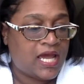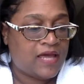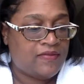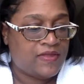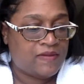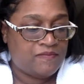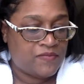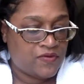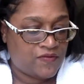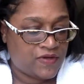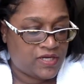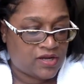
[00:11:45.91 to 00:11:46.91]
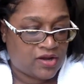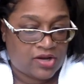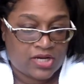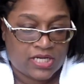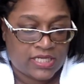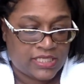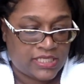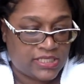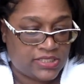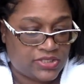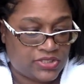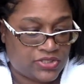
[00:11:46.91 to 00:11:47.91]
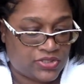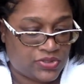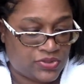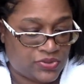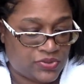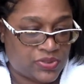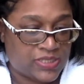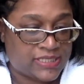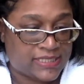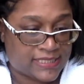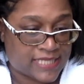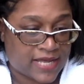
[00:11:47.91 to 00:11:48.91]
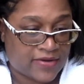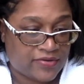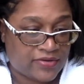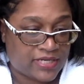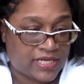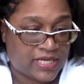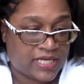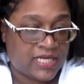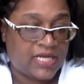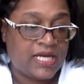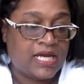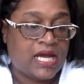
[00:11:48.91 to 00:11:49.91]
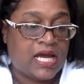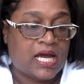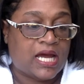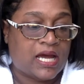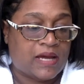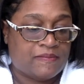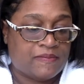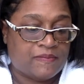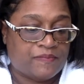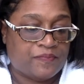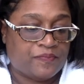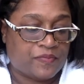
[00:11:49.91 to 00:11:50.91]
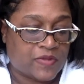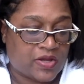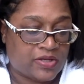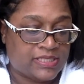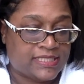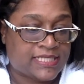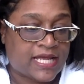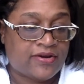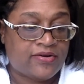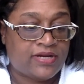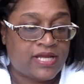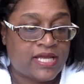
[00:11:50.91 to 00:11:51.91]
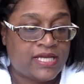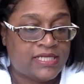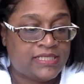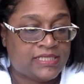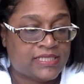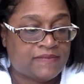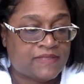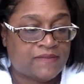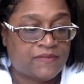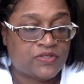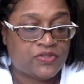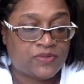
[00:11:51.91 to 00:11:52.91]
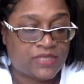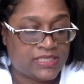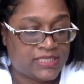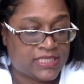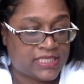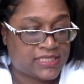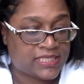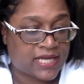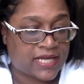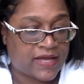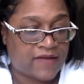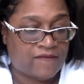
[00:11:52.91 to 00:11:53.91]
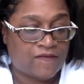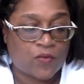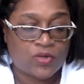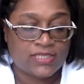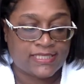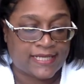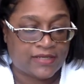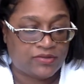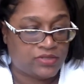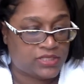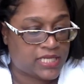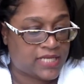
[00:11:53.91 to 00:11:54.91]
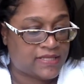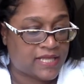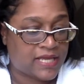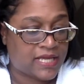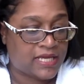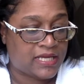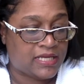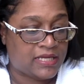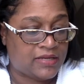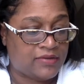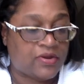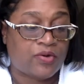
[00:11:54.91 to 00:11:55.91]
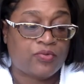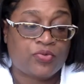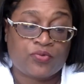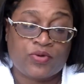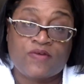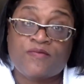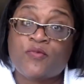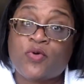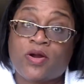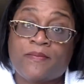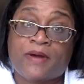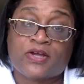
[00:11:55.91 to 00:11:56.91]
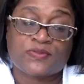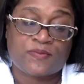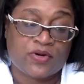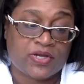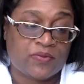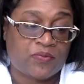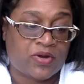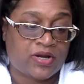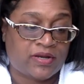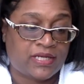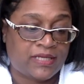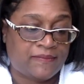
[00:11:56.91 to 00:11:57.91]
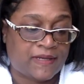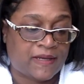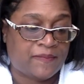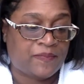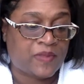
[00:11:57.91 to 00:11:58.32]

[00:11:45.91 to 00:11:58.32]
And then moving on to Saturday. On Saturday, September 26th, I had 4 sales, and 3 of them were on Poshmark and 1 on eBay.